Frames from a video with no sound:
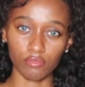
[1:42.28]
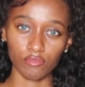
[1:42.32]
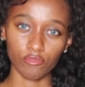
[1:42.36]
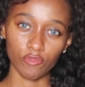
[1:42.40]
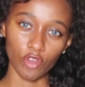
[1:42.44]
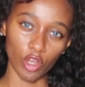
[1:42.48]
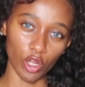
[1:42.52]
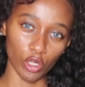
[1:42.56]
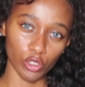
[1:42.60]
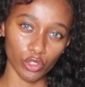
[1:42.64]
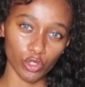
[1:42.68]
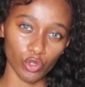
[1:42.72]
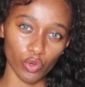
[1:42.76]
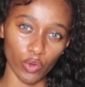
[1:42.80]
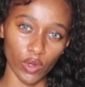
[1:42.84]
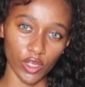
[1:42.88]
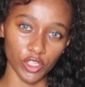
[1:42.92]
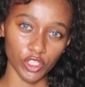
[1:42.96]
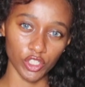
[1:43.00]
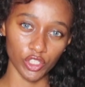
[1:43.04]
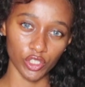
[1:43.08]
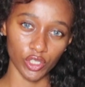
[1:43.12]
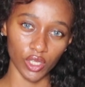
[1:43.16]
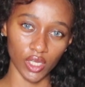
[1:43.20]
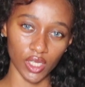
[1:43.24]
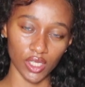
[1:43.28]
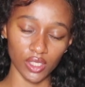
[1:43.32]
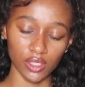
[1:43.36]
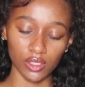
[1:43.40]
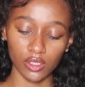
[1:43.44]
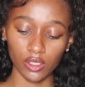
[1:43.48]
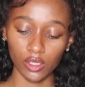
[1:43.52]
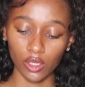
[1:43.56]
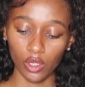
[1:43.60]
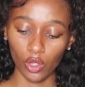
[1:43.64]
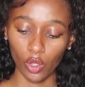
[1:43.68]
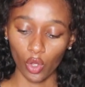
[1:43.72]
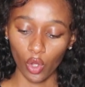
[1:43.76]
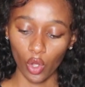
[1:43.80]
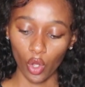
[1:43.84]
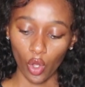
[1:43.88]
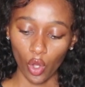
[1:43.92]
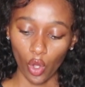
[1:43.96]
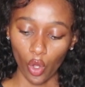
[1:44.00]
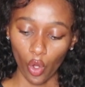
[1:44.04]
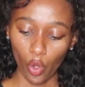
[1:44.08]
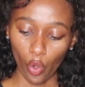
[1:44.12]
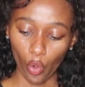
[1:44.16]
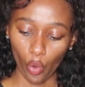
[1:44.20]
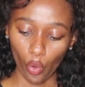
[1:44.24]
Third question,
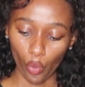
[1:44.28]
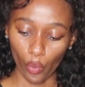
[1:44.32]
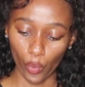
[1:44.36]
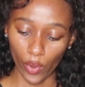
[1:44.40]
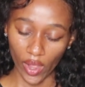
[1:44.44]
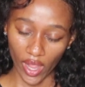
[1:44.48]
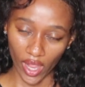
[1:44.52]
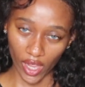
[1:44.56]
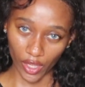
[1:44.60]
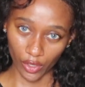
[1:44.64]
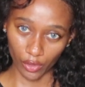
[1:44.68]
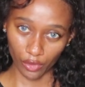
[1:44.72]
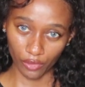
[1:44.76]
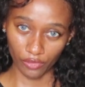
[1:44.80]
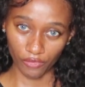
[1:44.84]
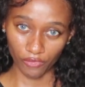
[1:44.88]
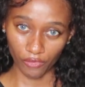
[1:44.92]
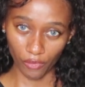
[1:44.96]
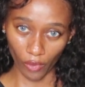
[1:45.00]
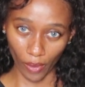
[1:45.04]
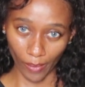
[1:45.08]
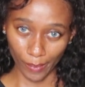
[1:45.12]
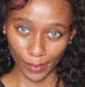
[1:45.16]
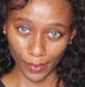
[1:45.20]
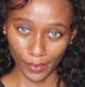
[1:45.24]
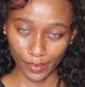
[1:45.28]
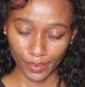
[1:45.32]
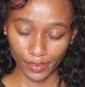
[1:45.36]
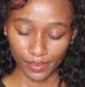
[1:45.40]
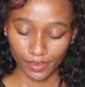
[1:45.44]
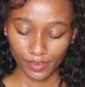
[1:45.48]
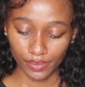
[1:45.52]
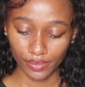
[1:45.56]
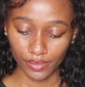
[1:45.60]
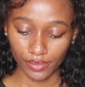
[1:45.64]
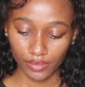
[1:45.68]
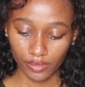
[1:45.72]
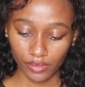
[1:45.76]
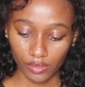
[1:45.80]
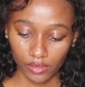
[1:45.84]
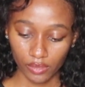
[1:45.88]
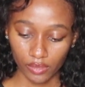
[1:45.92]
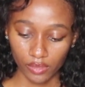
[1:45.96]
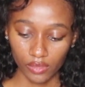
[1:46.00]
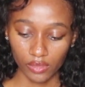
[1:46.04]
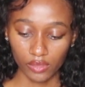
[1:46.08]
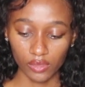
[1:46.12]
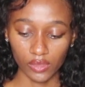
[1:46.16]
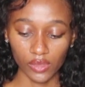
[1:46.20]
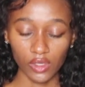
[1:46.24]
where are you from?
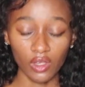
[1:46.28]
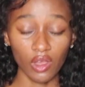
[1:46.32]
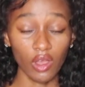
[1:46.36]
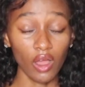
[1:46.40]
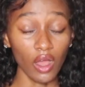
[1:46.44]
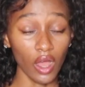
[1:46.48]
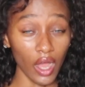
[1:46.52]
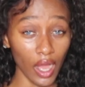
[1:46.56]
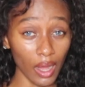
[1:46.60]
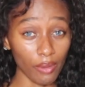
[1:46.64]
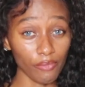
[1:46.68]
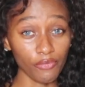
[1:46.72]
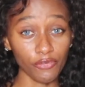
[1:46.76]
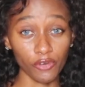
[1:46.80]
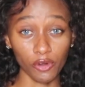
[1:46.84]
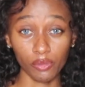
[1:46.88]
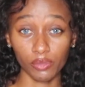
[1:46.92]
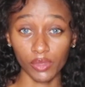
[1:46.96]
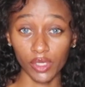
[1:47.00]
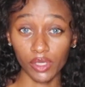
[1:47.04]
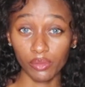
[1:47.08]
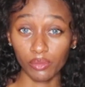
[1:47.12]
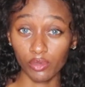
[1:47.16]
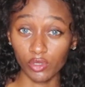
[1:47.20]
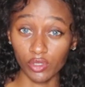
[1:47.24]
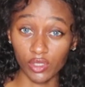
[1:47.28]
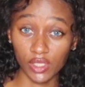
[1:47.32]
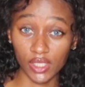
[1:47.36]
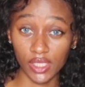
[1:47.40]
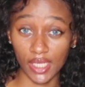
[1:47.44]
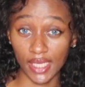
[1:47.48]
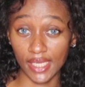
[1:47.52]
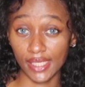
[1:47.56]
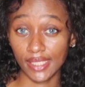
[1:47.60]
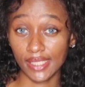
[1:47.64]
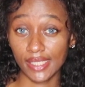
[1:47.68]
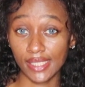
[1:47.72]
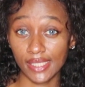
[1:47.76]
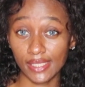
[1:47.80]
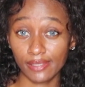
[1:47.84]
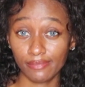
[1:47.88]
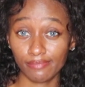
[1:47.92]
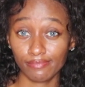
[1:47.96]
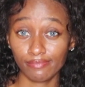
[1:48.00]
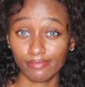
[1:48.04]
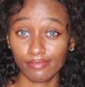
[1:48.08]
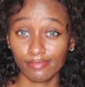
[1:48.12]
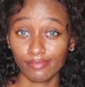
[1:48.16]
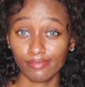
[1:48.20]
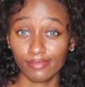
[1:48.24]
I'm from Imo State.
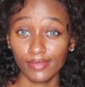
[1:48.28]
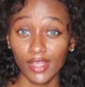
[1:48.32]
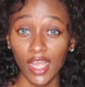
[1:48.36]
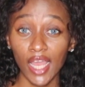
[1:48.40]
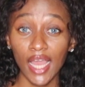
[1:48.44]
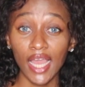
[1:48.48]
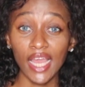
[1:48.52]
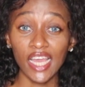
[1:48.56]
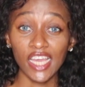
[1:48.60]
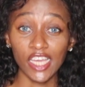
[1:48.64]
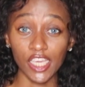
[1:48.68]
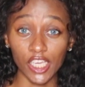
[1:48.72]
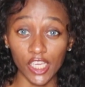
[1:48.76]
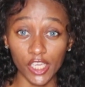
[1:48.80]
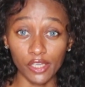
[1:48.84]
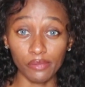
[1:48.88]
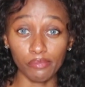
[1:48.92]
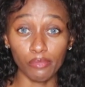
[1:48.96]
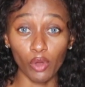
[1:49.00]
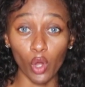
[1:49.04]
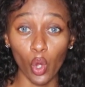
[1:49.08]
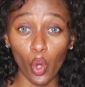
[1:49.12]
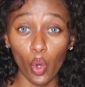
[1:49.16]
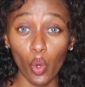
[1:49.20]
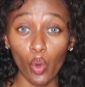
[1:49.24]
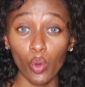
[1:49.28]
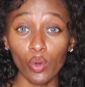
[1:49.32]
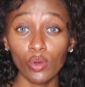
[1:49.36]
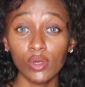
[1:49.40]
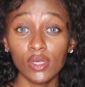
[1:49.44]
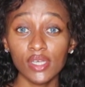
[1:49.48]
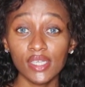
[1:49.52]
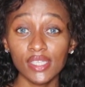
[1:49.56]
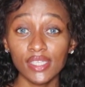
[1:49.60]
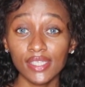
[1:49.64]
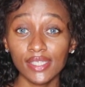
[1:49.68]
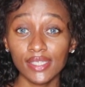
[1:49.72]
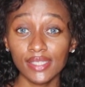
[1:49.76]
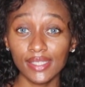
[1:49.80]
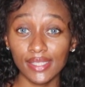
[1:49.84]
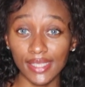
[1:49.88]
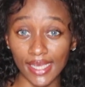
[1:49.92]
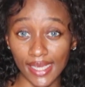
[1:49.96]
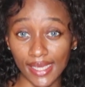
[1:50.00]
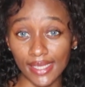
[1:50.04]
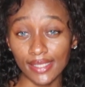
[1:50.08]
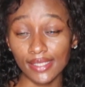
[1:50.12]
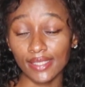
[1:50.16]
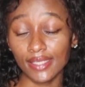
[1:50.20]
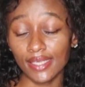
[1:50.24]
Imo
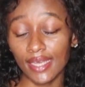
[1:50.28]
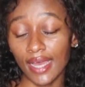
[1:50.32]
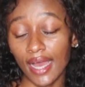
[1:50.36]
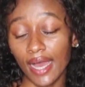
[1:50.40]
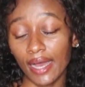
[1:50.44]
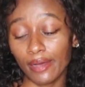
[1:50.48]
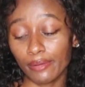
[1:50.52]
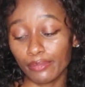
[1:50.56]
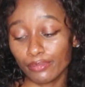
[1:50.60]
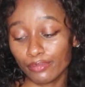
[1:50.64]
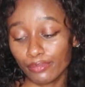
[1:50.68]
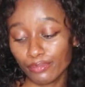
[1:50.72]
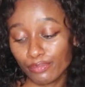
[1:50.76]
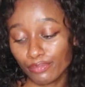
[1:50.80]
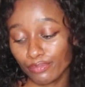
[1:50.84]
State, yeah.